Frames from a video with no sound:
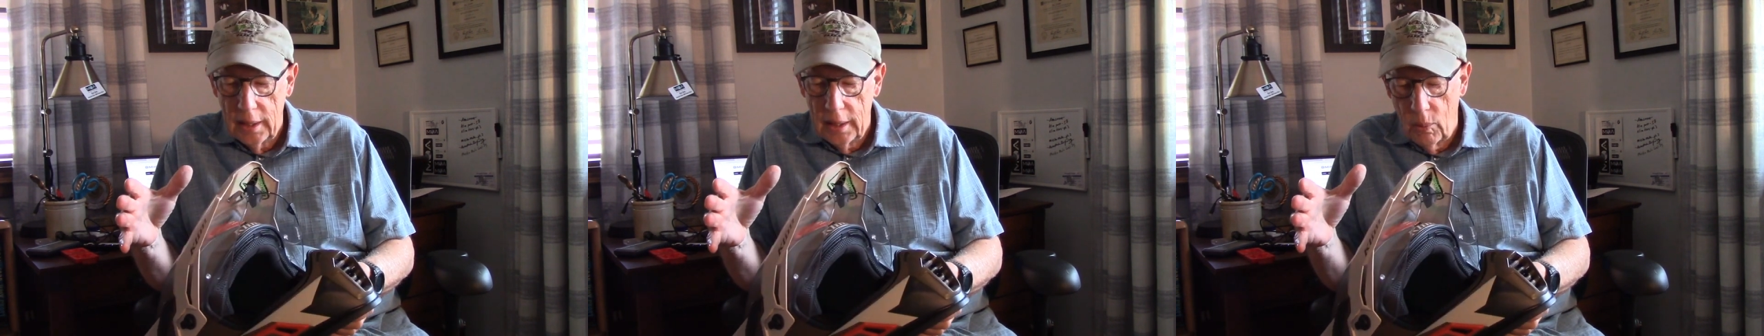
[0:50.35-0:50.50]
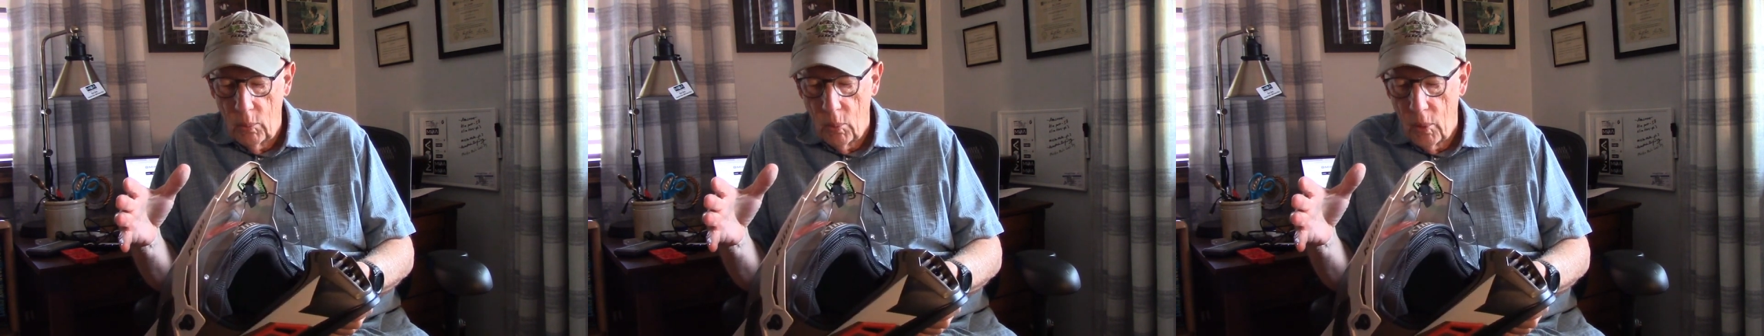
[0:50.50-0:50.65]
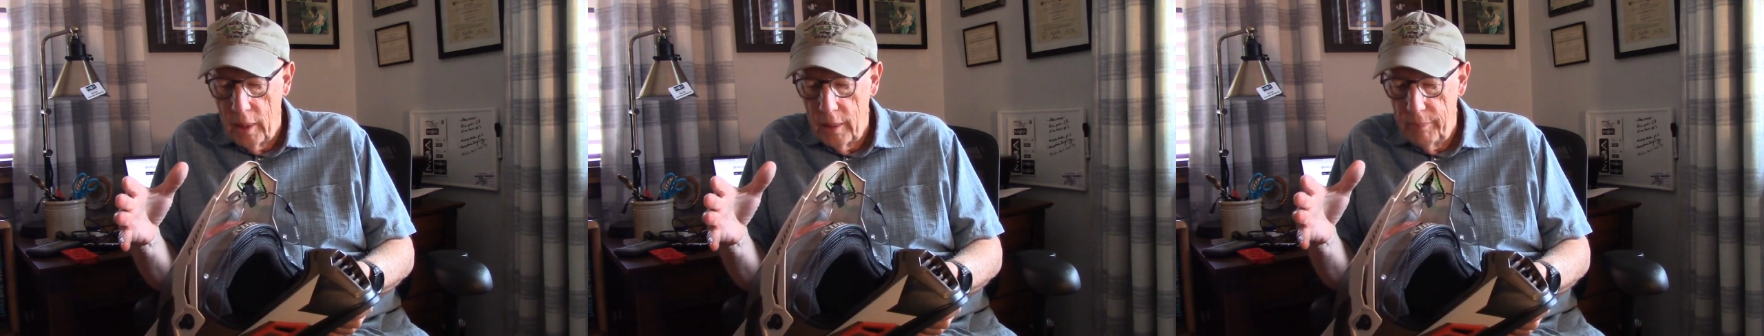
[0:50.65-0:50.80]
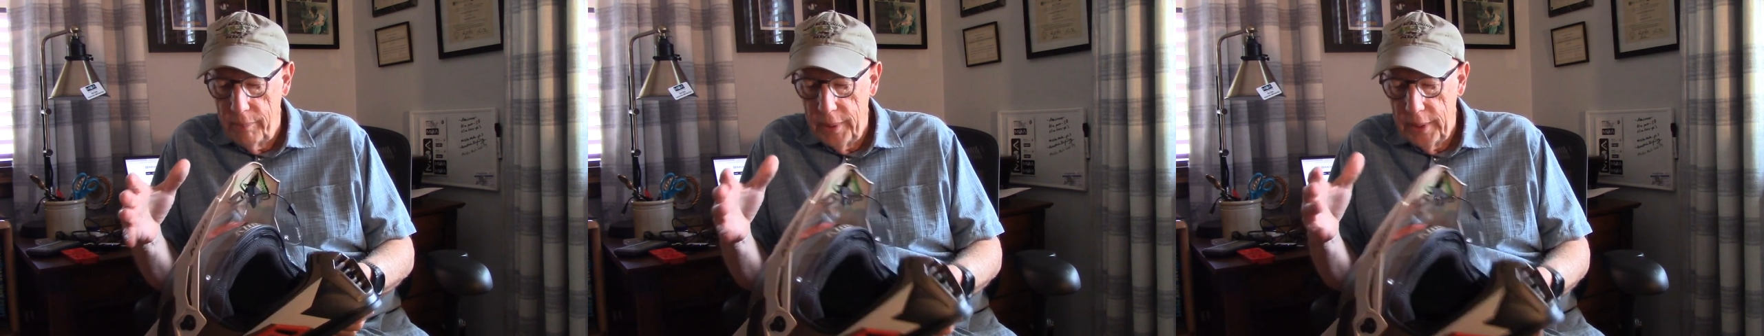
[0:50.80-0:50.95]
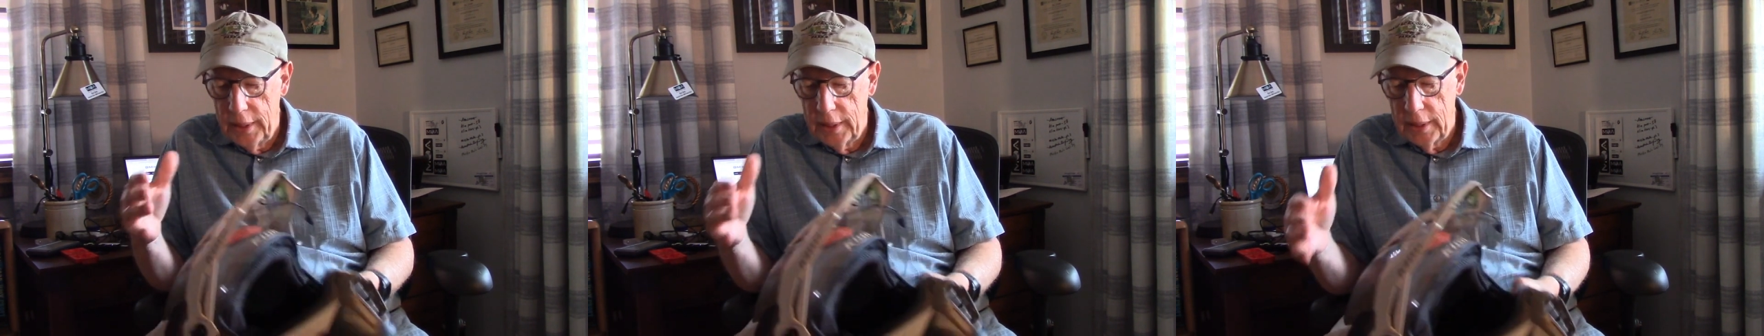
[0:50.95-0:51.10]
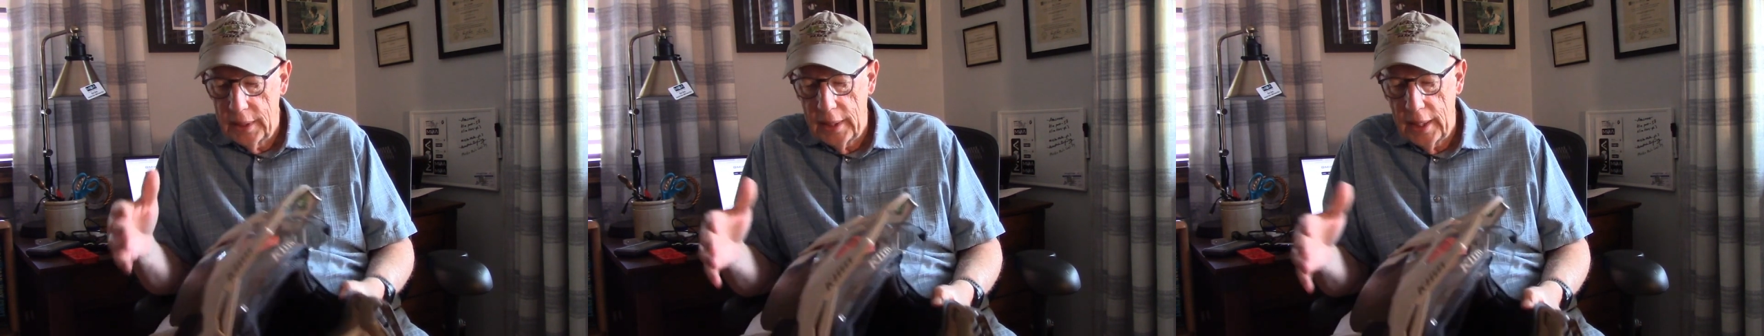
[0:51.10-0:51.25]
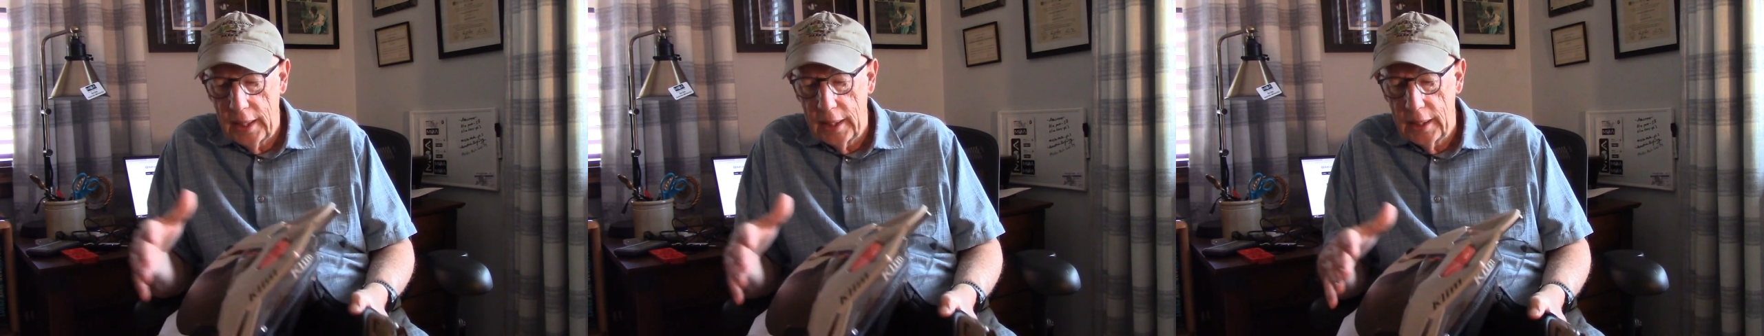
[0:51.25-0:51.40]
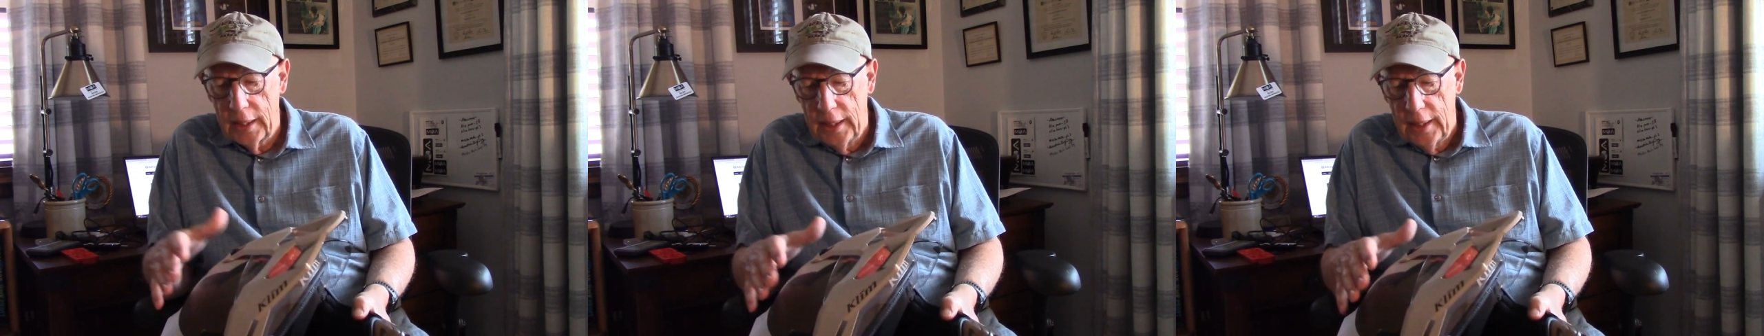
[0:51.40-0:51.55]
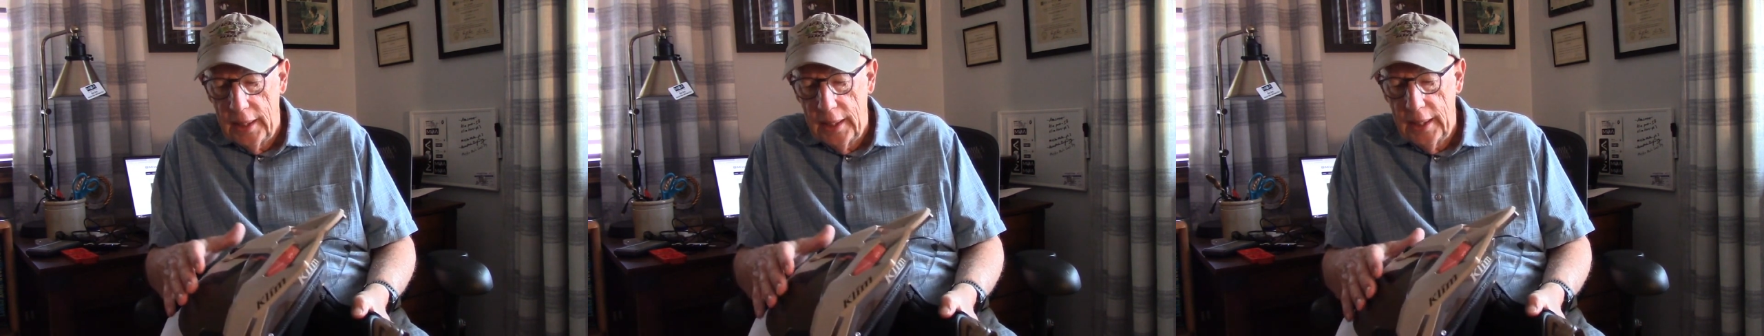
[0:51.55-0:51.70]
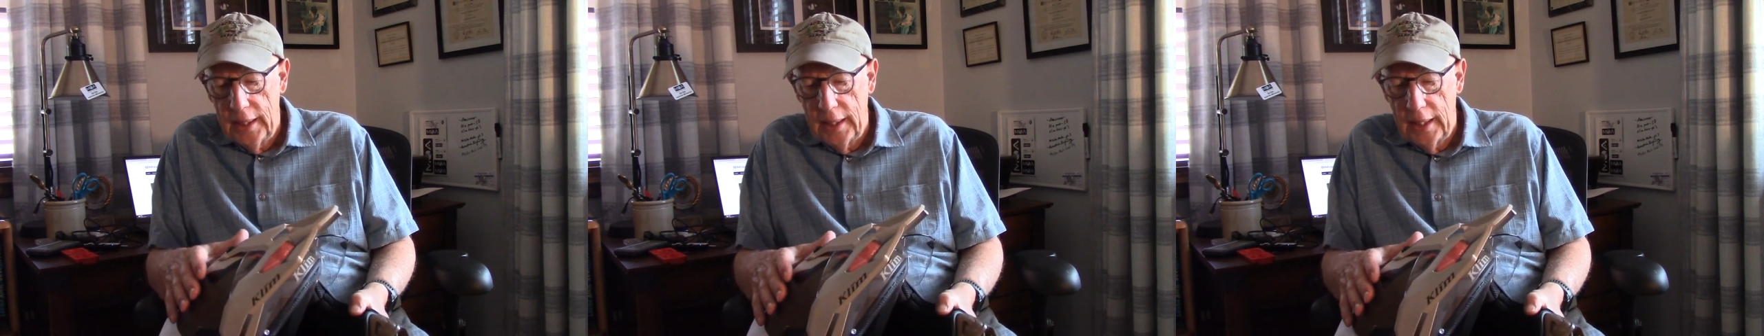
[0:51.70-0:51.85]
One being that
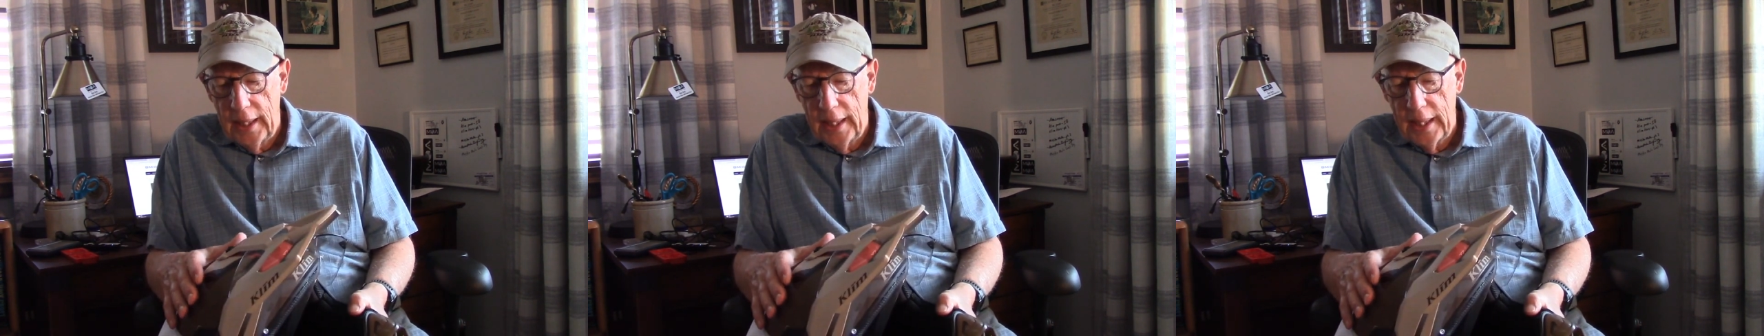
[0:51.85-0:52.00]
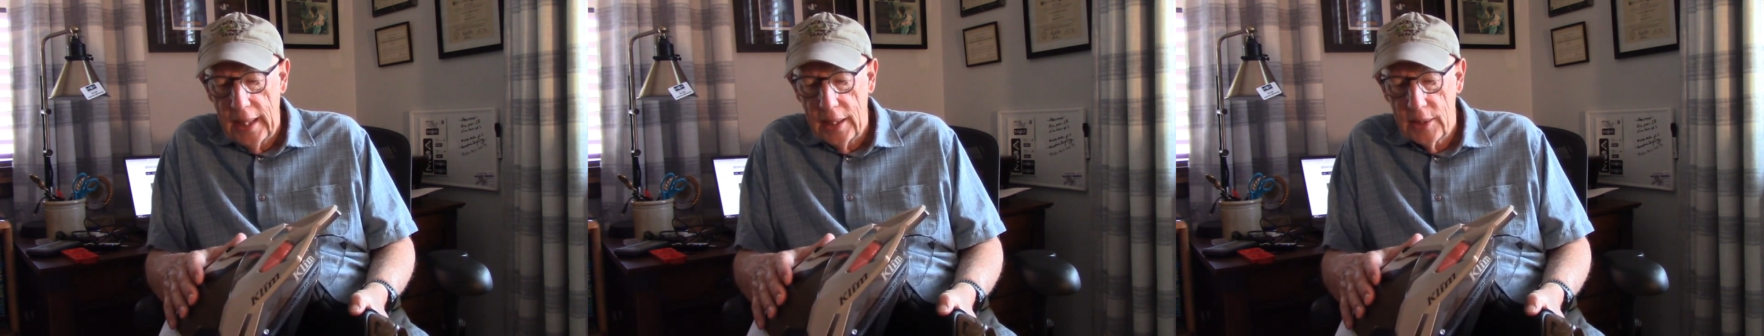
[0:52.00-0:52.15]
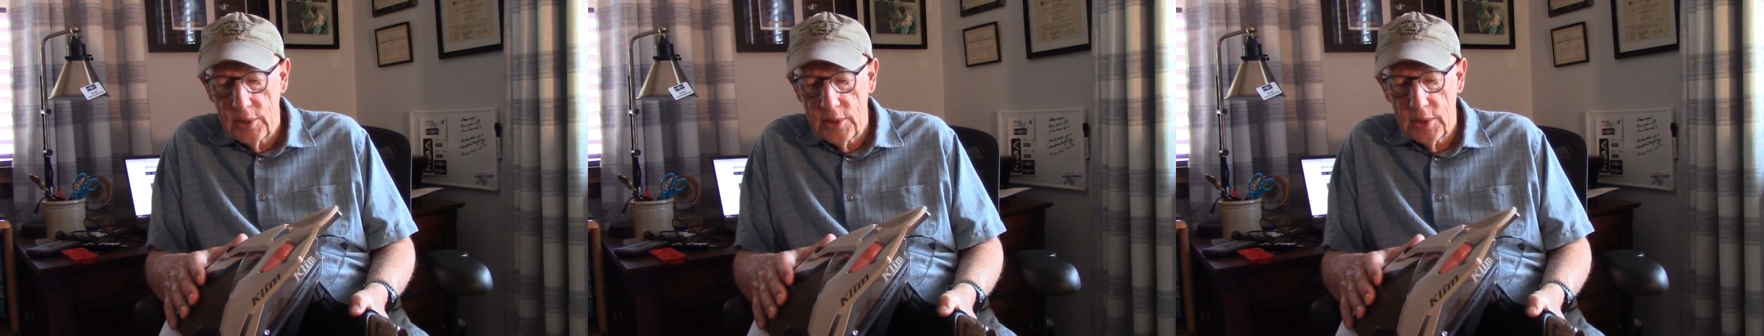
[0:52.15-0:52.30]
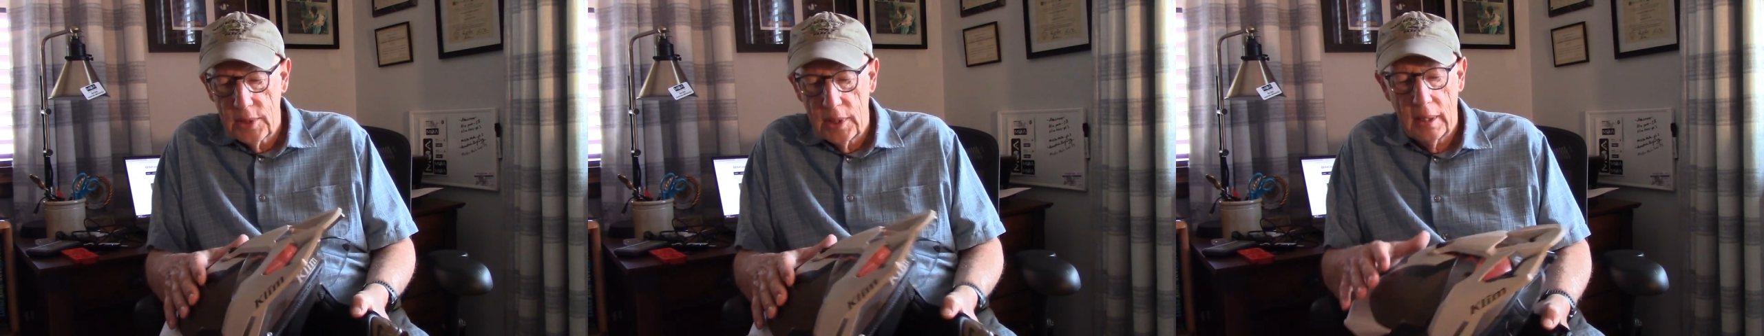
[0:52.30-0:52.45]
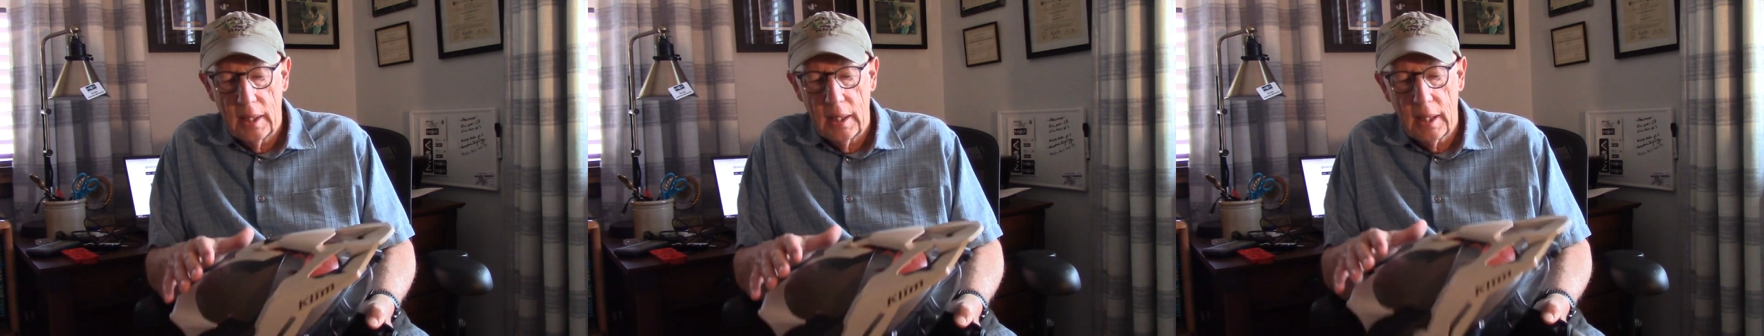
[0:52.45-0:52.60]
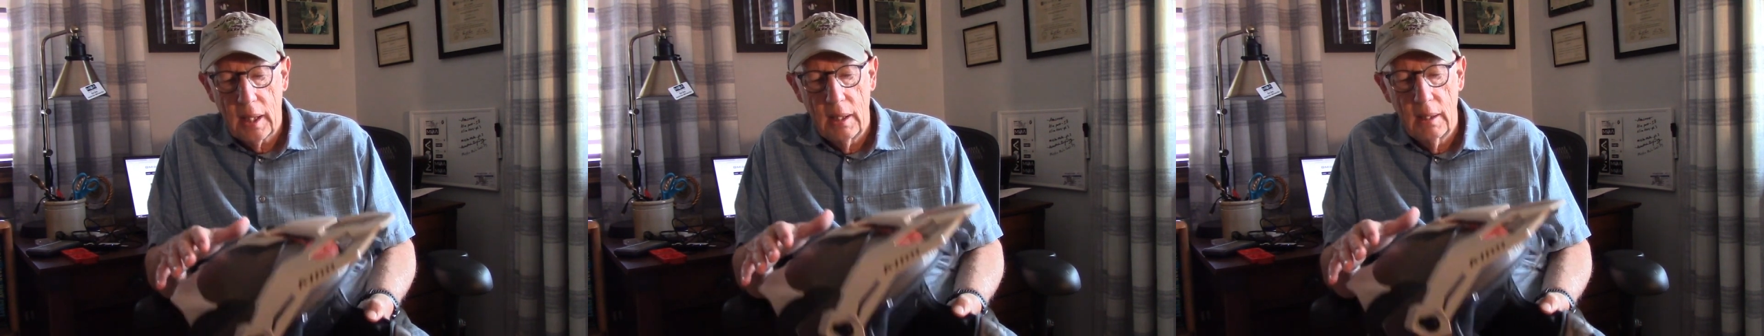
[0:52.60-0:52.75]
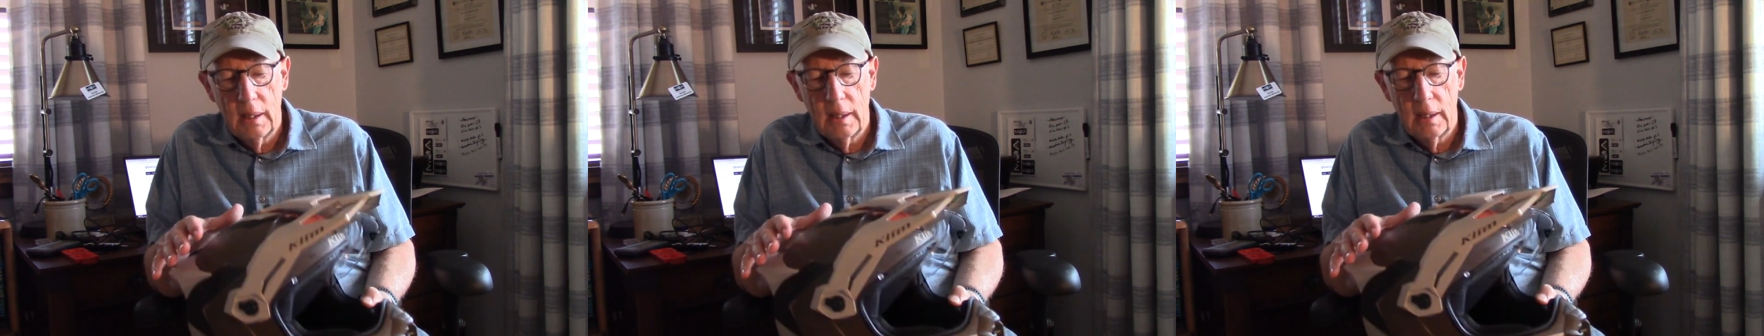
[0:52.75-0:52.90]
it has a